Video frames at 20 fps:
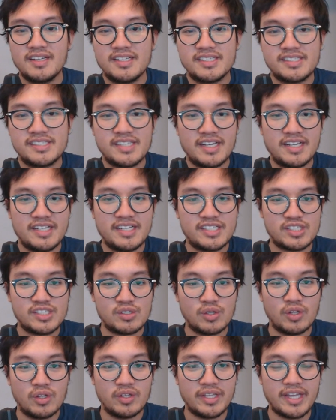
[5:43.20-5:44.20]
instead he's
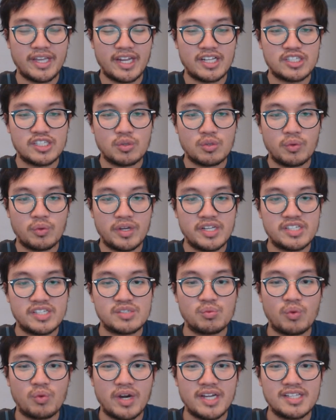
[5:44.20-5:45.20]
slowly getting
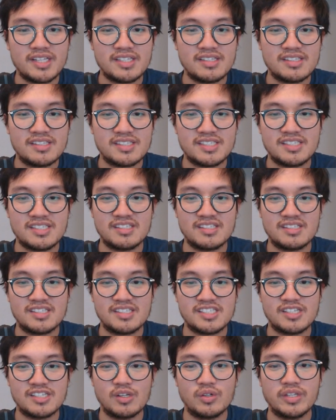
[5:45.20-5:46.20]
squeezed. White's
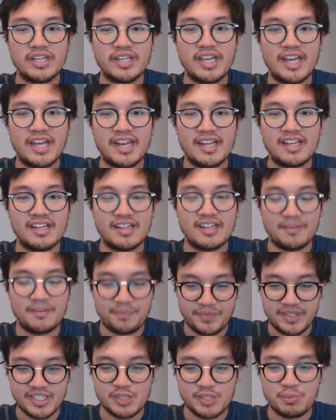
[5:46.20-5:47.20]
slowly getting
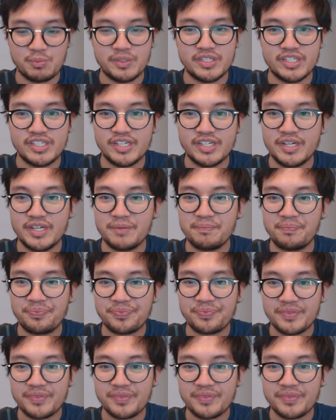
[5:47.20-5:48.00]
his position up.